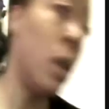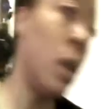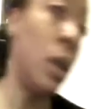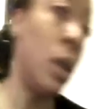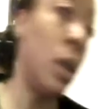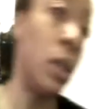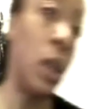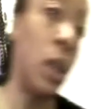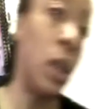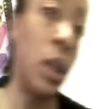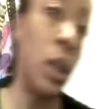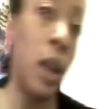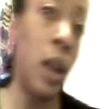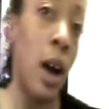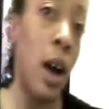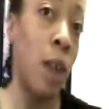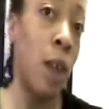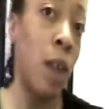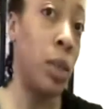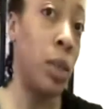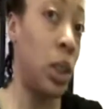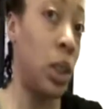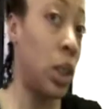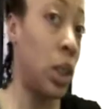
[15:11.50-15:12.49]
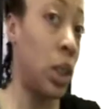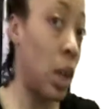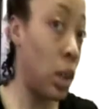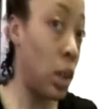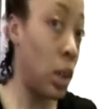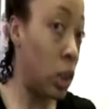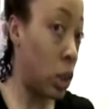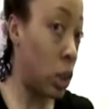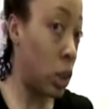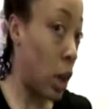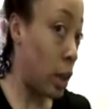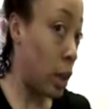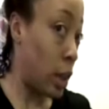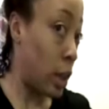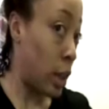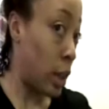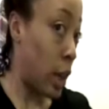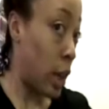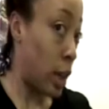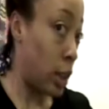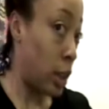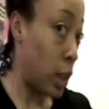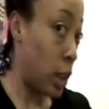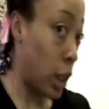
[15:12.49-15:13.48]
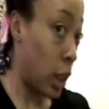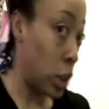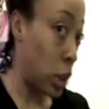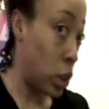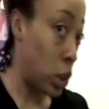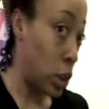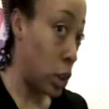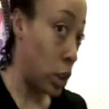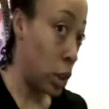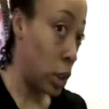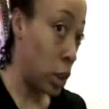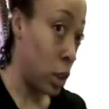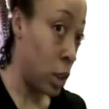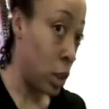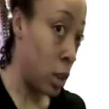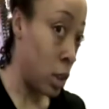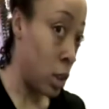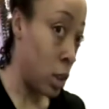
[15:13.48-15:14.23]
so now I'm just going to start the next section.